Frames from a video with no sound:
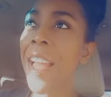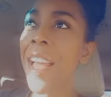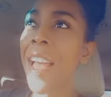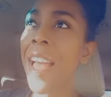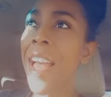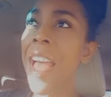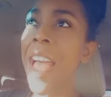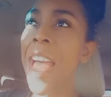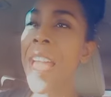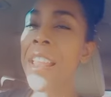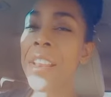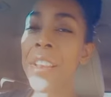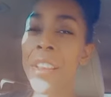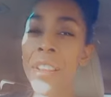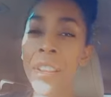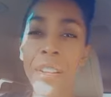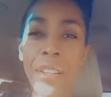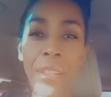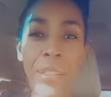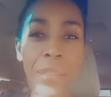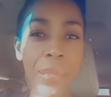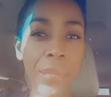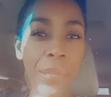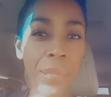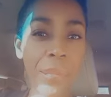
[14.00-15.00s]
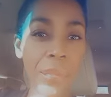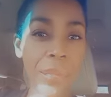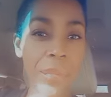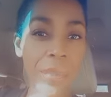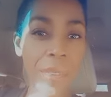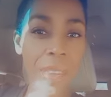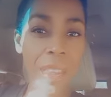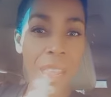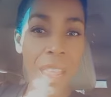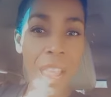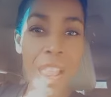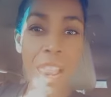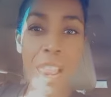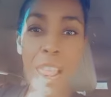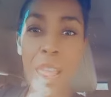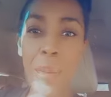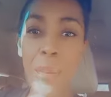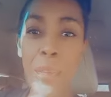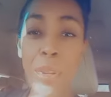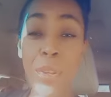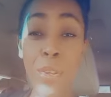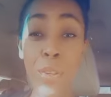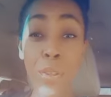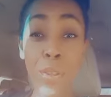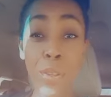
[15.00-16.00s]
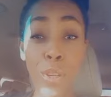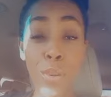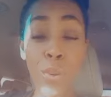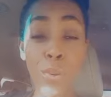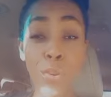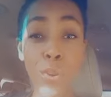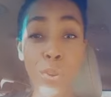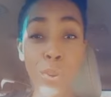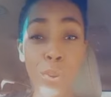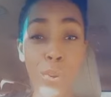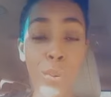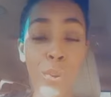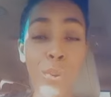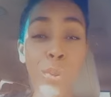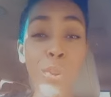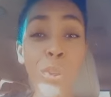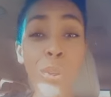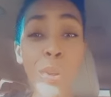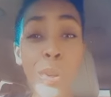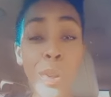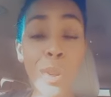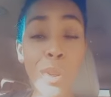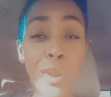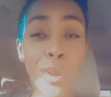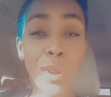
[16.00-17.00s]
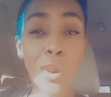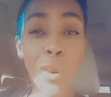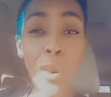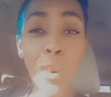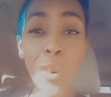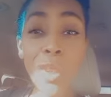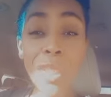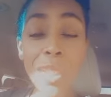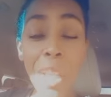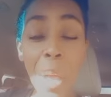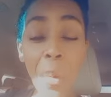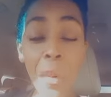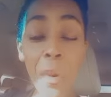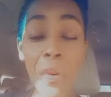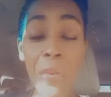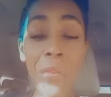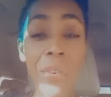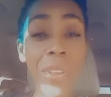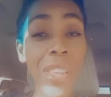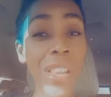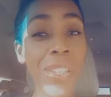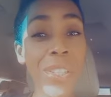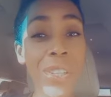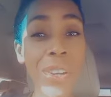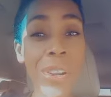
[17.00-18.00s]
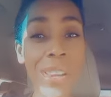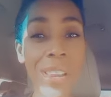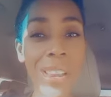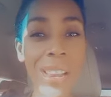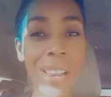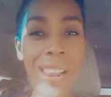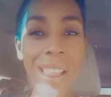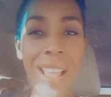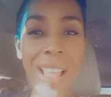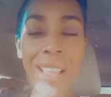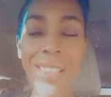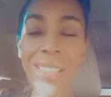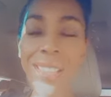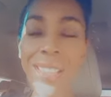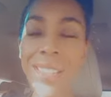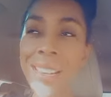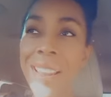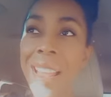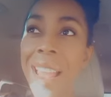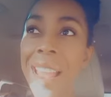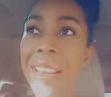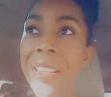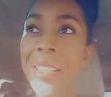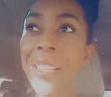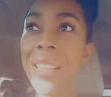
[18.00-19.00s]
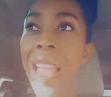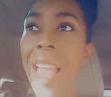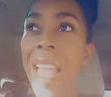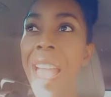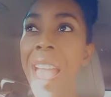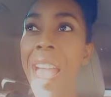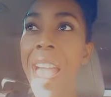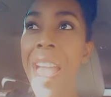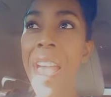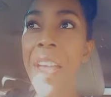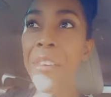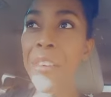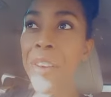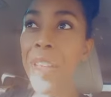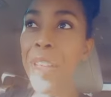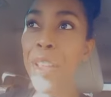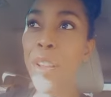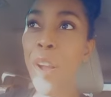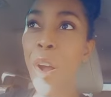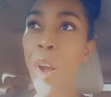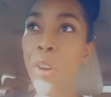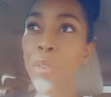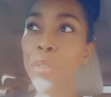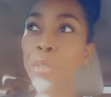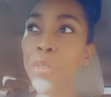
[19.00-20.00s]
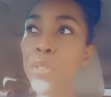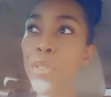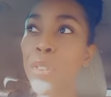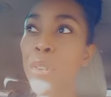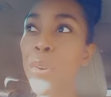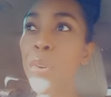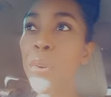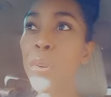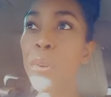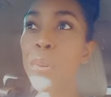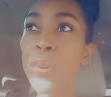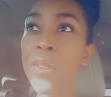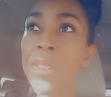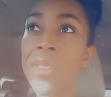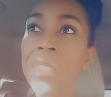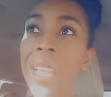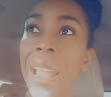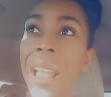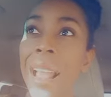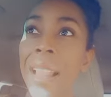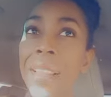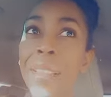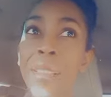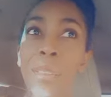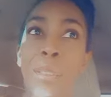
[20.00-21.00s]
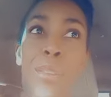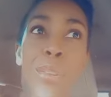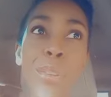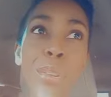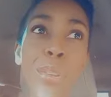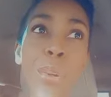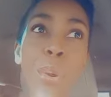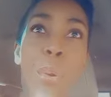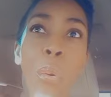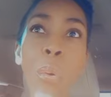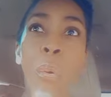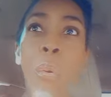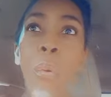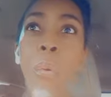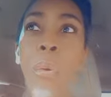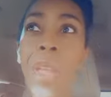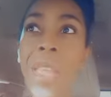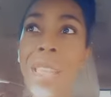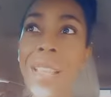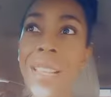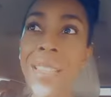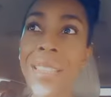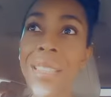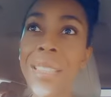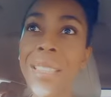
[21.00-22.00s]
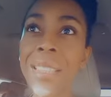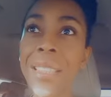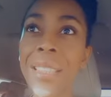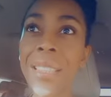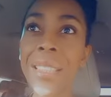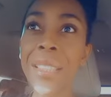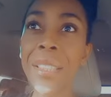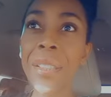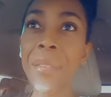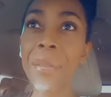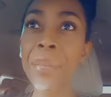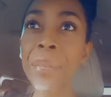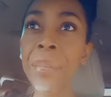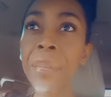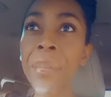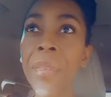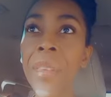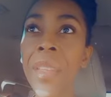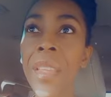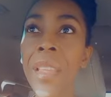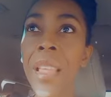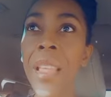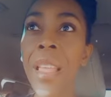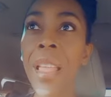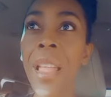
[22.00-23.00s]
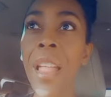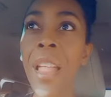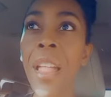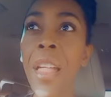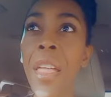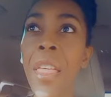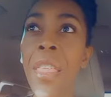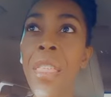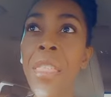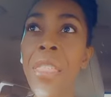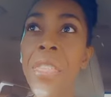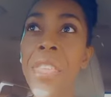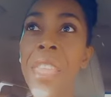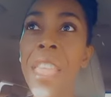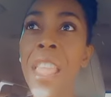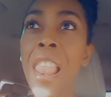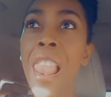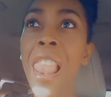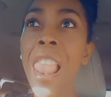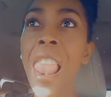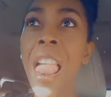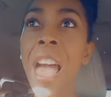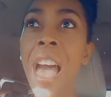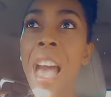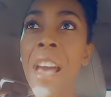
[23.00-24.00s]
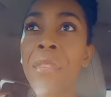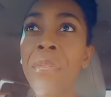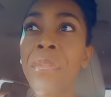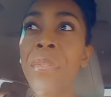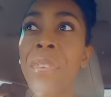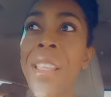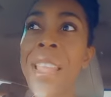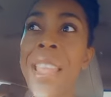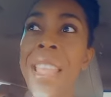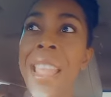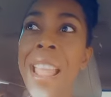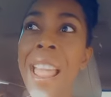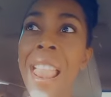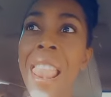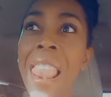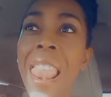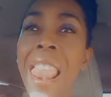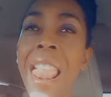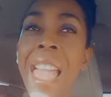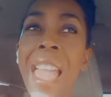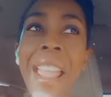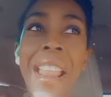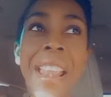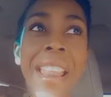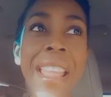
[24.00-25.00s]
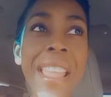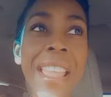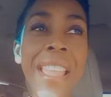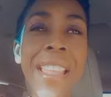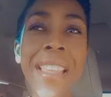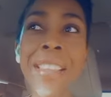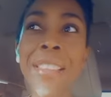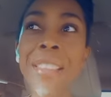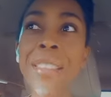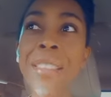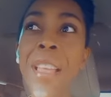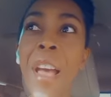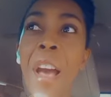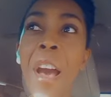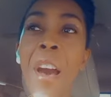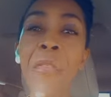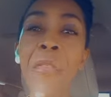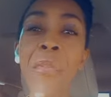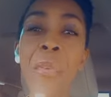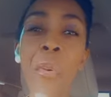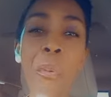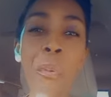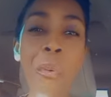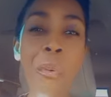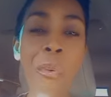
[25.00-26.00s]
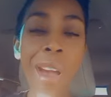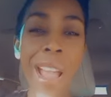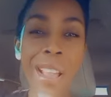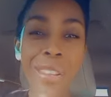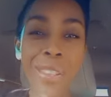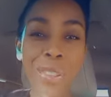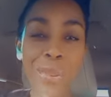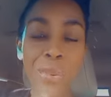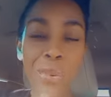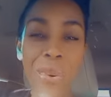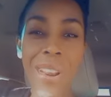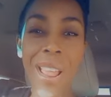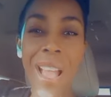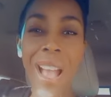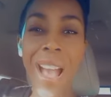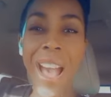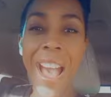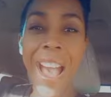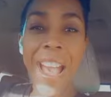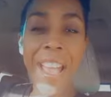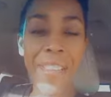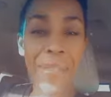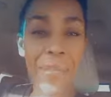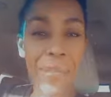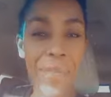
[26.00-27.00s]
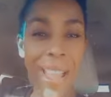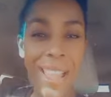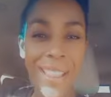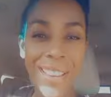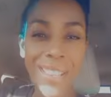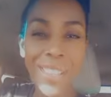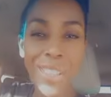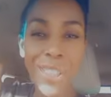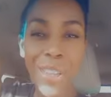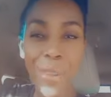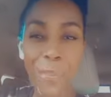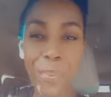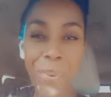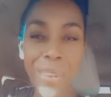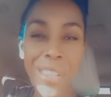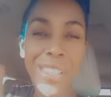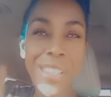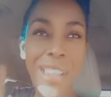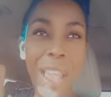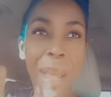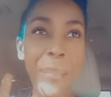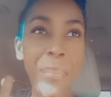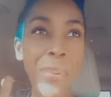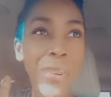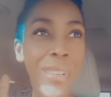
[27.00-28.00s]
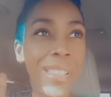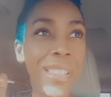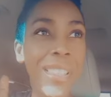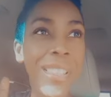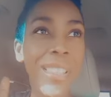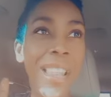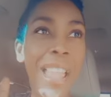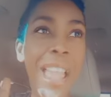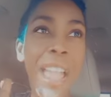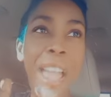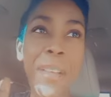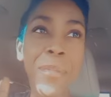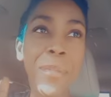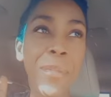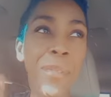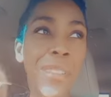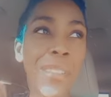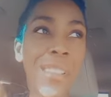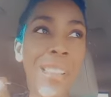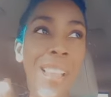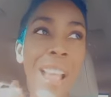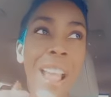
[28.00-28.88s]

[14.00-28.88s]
And let me just introduce to you the schools that were featured in last night's airing of Schools Challenge Quiz. The lovely ladies of Westwood High, my Jippy Jappa gems.